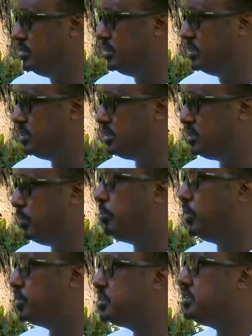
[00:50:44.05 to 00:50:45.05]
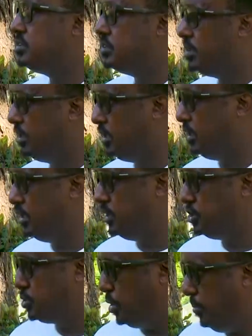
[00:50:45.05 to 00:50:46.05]
this post uh,
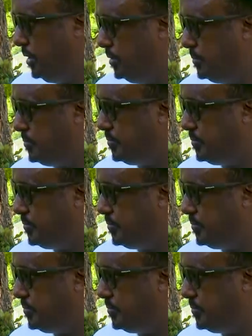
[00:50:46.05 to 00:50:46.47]
trauma